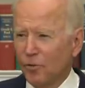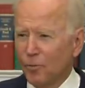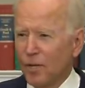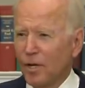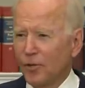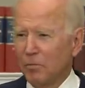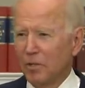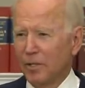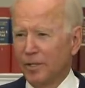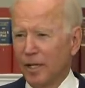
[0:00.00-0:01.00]
$300
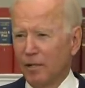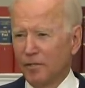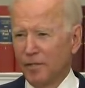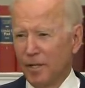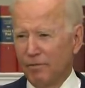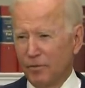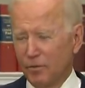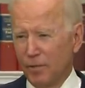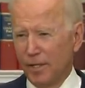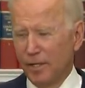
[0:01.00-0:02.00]
million a day for
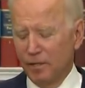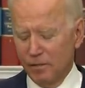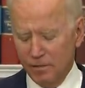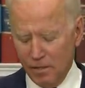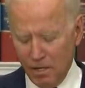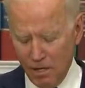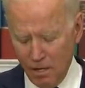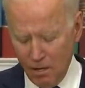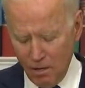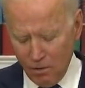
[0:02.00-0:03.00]
20 years,
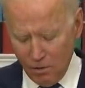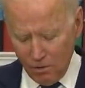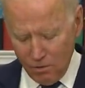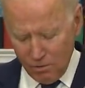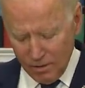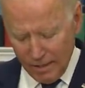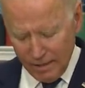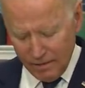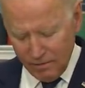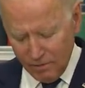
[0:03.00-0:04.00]
who, and I, you